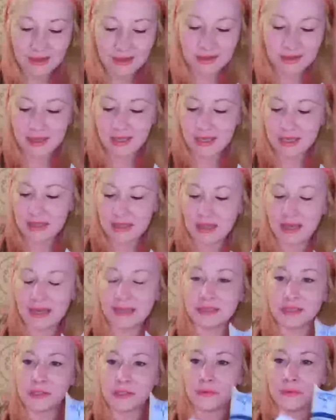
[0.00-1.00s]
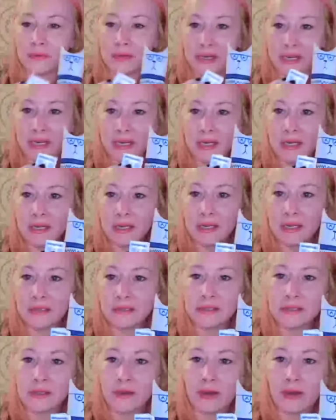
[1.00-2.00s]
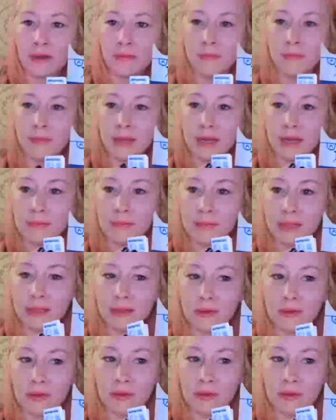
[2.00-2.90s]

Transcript: he likes to read, and so I made him a little